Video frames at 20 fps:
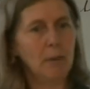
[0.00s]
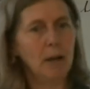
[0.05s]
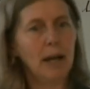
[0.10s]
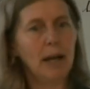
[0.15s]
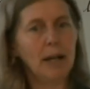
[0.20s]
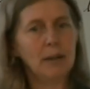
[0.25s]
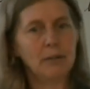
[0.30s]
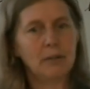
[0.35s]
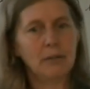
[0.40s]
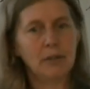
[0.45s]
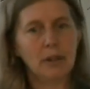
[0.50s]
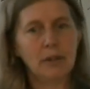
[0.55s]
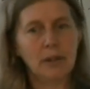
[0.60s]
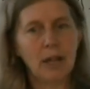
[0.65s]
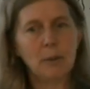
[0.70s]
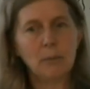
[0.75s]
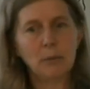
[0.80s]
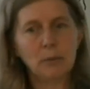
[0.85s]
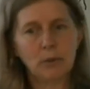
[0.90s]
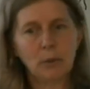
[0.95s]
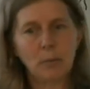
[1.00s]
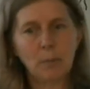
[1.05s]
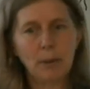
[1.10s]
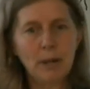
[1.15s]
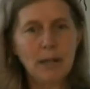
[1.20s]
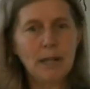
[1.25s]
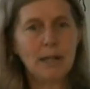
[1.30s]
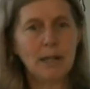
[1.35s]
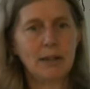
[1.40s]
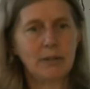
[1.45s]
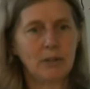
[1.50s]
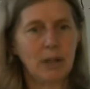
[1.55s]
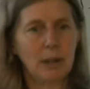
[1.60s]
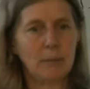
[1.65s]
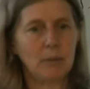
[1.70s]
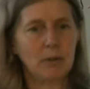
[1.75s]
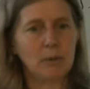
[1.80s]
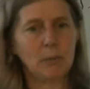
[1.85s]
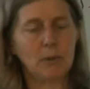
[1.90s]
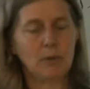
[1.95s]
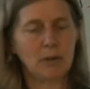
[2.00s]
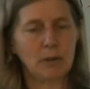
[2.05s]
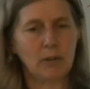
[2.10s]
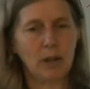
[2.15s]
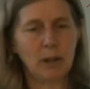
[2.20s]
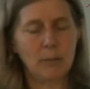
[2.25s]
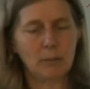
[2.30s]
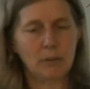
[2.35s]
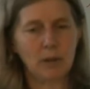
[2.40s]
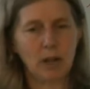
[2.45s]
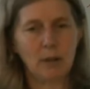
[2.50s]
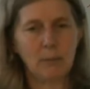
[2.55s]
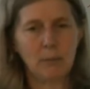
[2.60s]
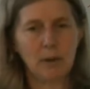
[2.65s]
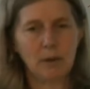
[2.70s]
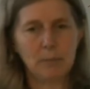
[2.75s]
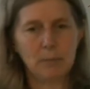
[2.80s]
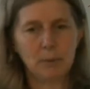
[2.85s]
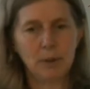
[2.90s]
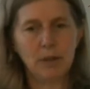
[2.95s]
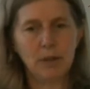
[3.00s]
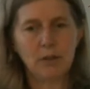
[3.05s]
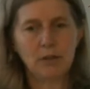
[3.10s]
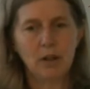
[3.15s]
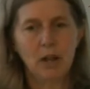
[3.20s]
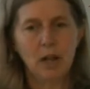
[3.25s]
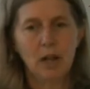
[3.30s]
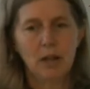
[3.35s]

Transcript: And that was completely accepted with the Thames Gateway Bridge,